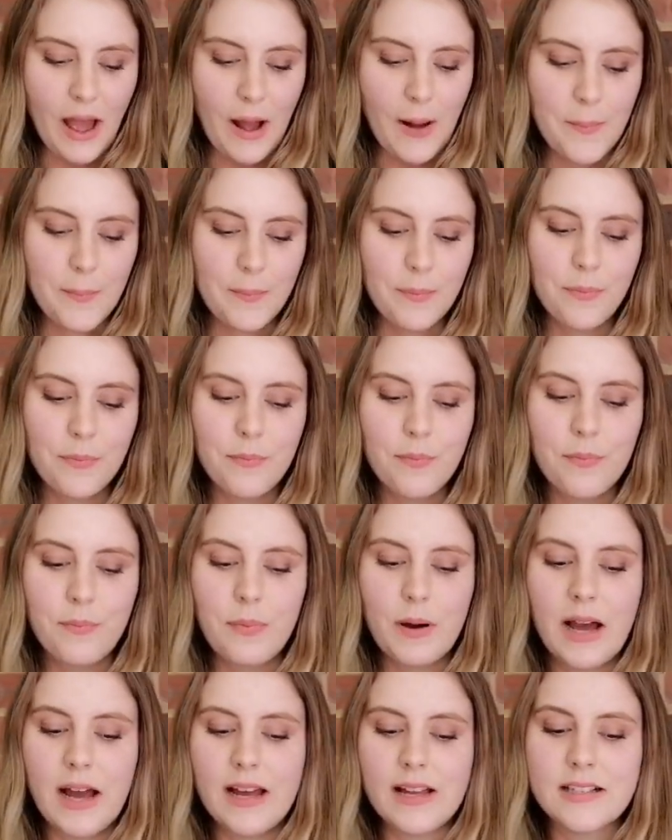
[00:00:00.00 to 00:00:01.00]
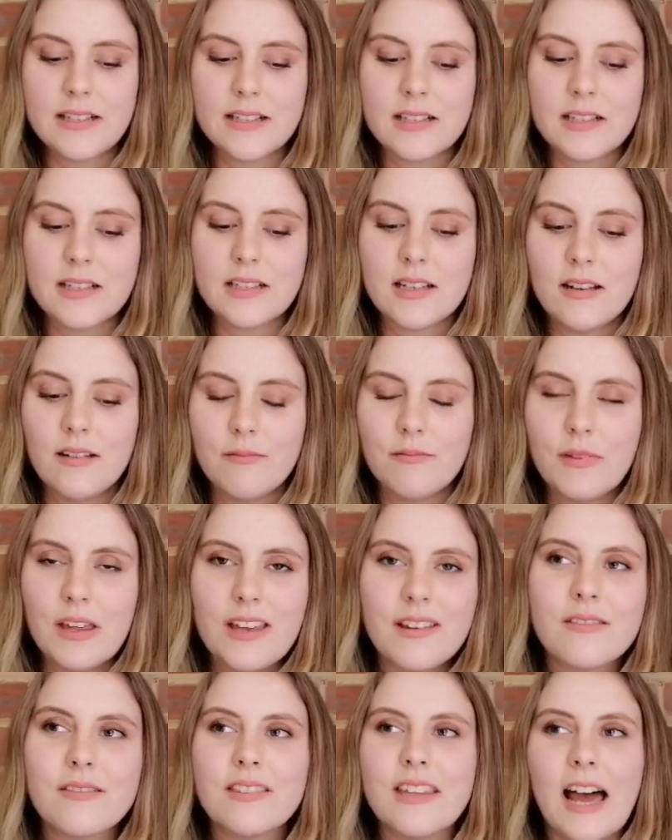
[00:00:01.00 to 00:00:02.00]
um, but
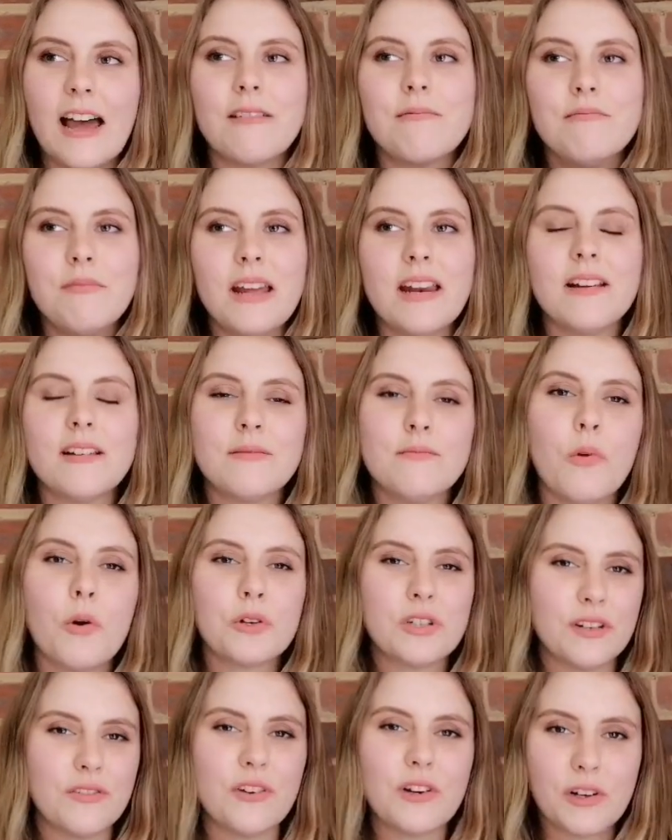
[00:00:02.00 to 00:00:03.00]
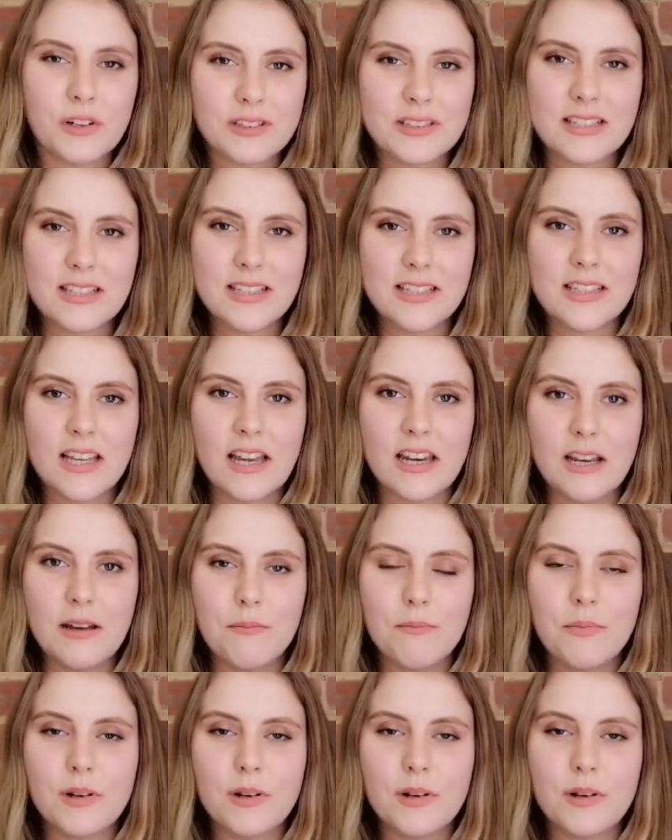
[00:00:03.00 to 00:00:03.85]
it, that made it more difficult to study.